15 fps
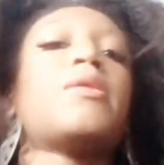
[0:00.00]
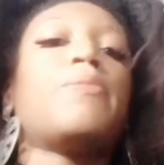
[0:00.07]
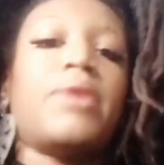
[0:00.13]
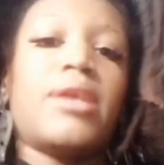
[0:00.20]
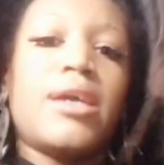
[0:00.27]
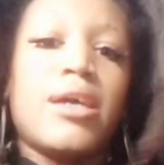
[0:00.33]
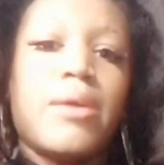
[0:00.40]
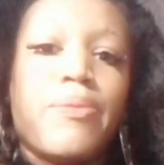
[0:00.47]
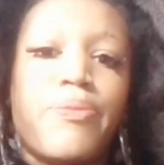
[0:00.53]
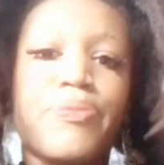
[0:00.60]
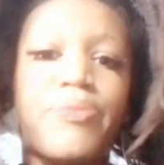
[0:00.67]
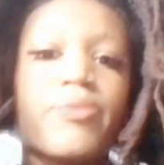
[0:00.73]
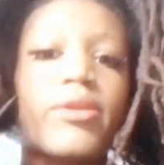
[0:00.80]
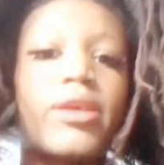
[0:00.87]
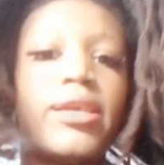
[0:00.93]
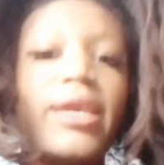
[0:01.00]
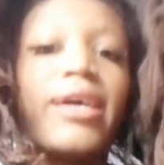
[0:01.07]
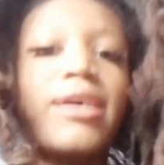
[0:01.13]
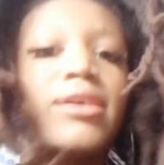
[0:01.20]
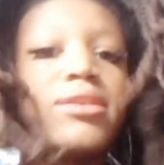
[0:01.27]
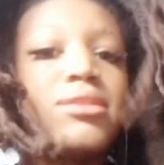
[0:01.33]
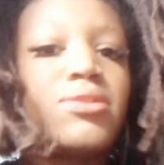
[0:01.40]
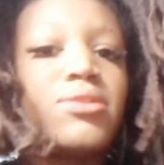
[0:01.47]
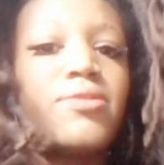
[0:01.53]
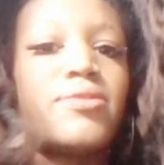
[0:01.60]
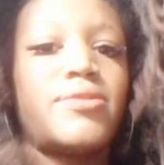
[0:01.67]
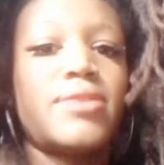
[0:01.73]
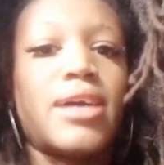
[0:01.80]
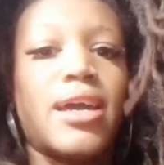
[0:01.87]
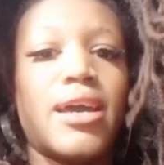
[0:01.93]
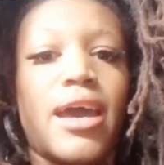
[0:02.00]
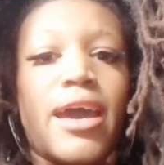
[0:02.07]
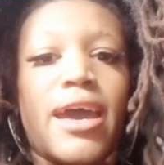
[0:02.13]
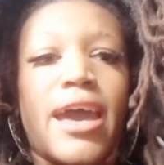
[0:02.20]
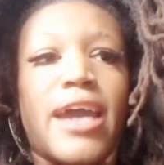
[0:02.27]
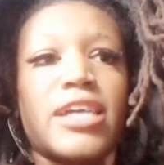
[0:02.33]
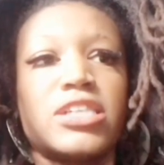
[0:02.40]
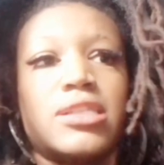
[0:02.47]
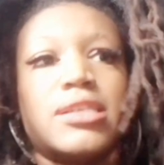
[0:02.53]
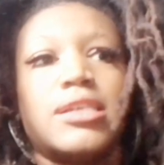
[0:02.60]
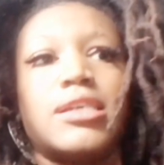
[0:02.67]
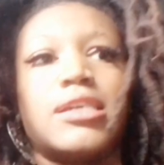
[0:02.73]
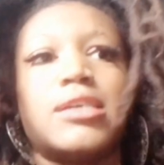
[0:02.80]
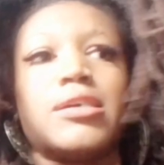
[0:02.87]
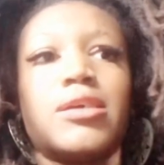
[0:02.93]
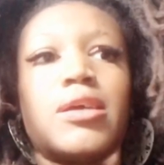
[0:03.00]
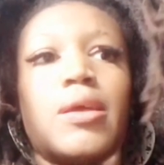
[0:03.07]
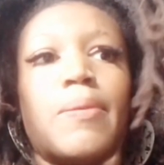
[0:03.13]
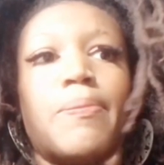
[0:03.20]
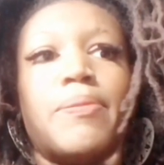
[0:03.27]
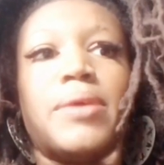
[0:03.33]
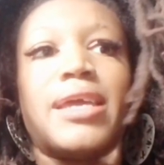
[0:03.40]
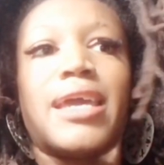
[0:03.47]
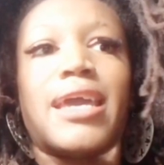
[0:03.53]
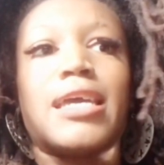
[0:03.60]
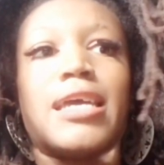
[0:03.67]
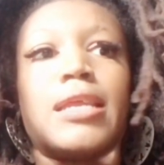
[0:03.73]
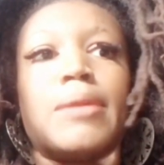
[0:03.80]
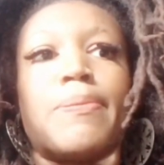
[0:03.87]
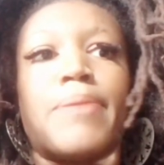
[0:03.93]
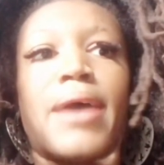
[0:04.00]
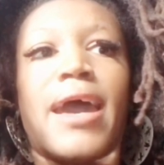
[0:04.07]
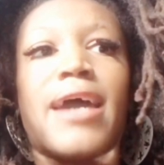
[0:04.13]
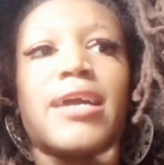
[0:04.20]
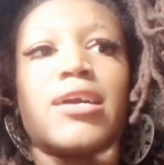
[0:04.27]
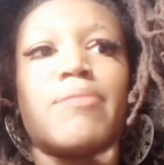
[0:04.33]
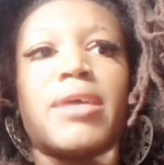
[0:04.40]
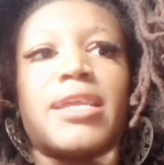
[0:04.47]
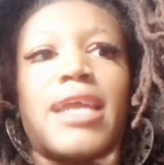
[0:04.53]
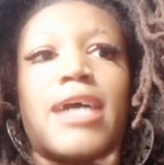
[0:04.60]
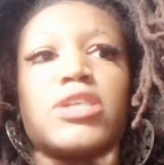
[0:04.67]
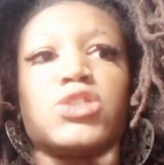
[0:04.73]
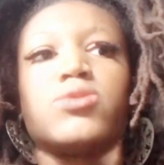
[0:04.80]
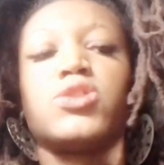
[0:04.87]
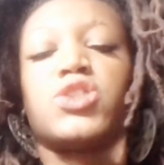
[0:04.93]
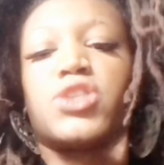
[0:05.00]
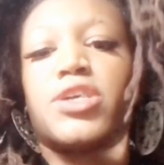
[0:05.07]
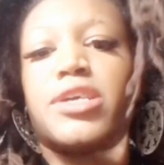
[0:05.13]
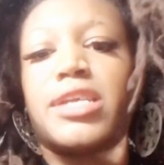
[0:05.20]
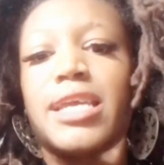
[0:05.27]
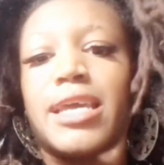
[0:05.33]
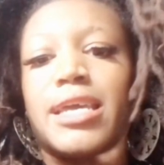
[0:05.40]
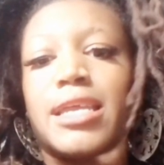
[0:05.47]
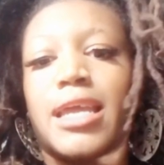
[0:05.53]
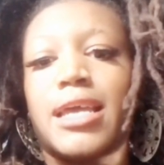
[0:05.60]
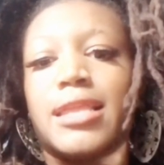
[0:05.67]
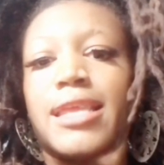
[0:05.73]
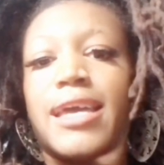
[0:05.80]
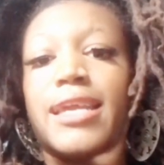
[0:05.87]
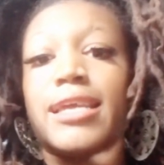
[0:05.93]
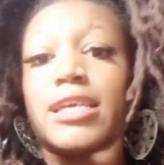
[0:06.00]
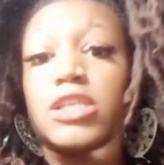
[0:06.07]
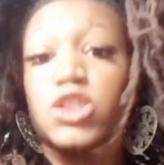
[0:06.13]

But so I actually began back on my natural journey, and I let it